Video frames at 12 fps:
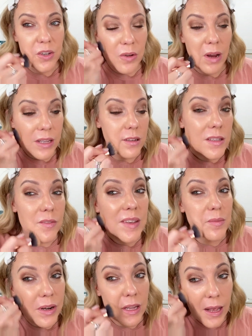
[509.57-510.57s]
And I'm
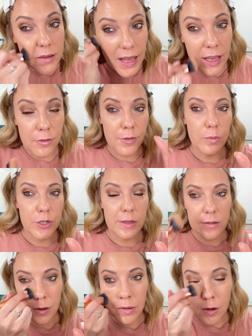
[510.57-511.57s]
going in with two
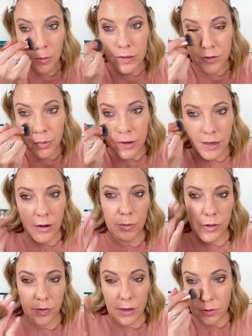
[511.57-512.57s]
layers on
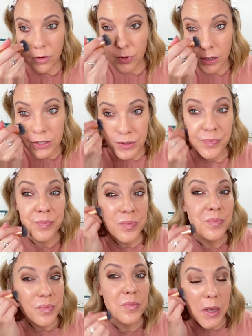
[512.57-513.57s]
this side and just,
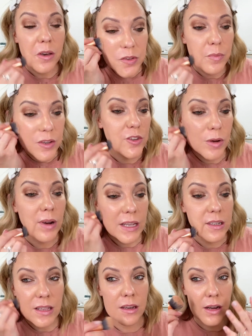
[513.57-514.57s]
yeah, really work it in until
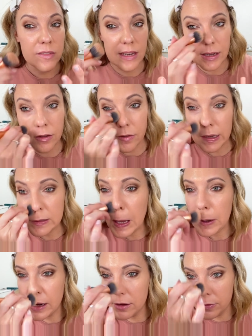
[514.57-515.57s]
you can
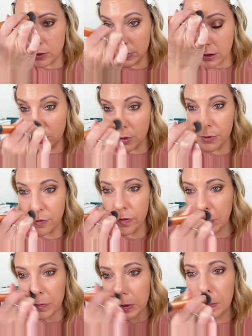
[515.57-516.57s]
feel that it's set. It gets a
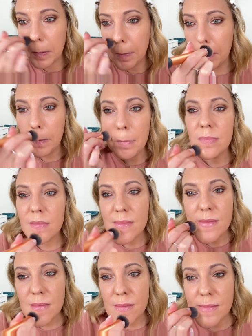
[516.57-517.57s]
little bit harder and
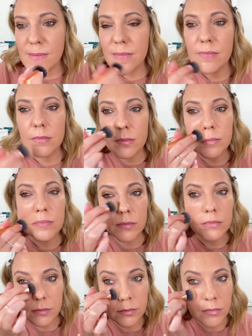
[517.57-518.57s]
creates that waterproof
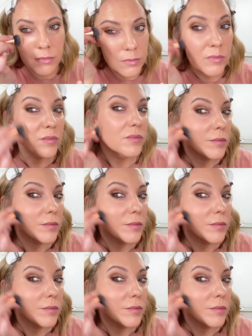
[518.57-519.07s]
feel on top.